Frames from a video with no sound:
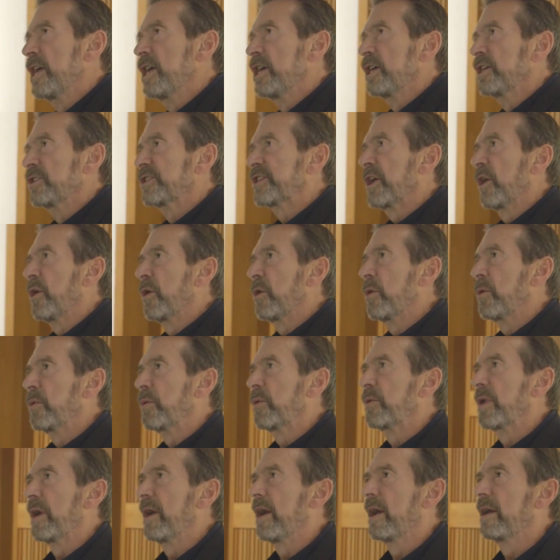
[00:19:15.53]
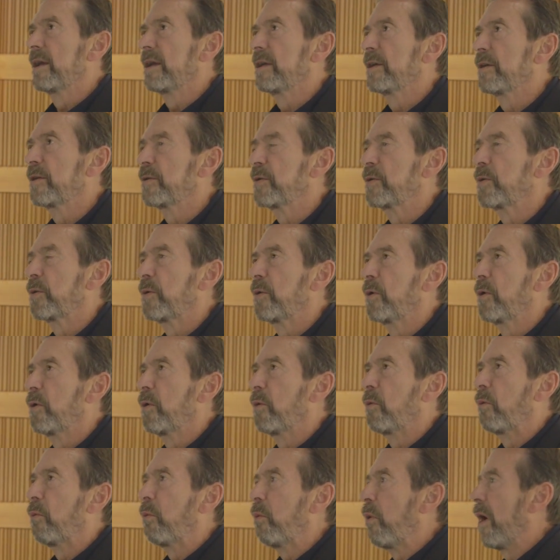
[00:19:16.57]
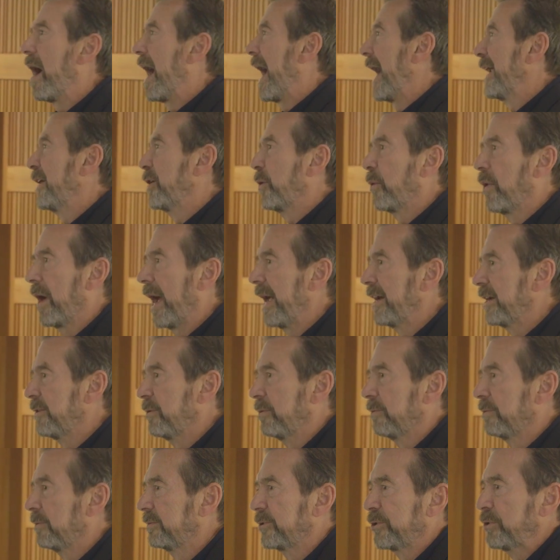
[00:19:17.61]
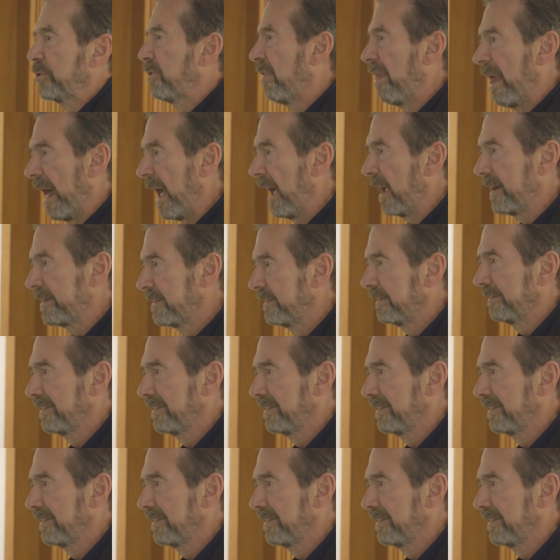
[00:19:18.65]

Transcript: so, why do I do that?